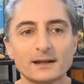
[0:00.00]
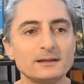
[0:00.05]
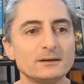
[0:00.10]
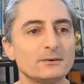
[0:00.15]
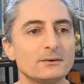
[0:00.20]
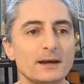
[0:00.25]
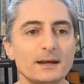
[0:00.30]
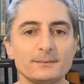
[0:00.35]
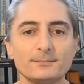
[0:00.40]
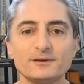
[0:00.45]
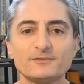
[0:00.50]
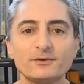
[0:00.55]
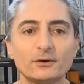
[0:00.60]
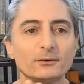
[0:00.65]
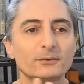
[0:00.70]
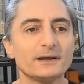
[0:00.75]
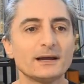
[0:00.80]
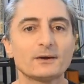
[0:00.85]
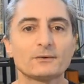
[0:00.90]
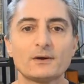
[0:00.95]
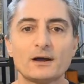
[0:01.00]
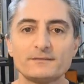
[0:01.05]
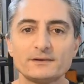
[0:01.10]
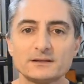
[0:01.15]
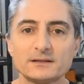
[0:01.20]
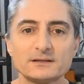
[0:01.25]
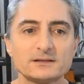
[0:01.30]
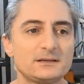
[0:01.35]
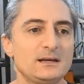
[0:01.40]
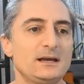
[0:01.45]
anyway before we arrive
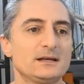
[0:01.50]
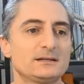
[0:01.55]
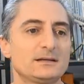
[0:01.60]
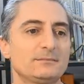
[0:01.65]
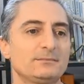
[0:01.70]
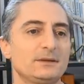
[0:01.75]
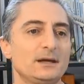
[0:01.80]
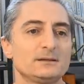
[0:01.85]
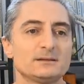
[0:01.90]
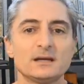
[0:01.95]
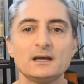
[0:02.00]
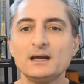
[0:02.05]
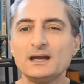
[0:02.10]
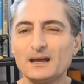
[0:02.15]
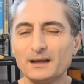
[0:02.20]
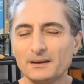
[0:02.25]
at the stand sometimes,